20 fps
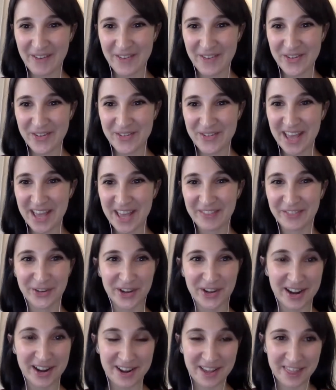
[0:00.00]
We have
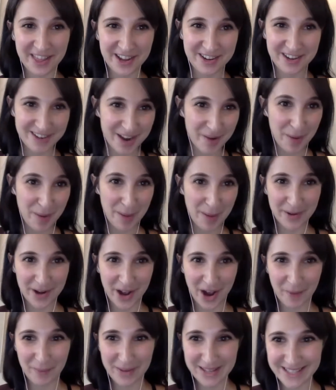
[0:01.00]
got another great
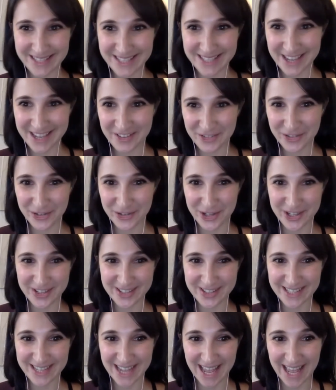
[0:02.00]
webinar Wednesday for you
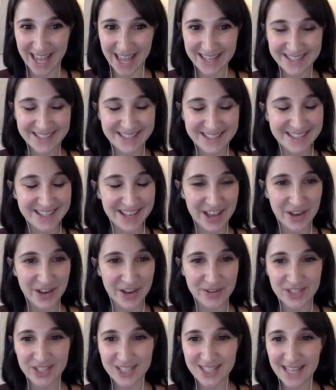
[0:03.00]
today. So
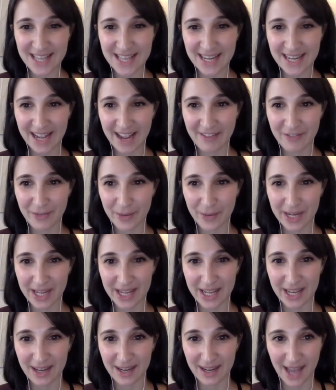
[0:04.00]
we're just letting everyone
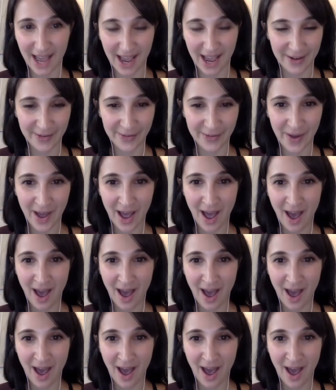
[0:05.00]
in now.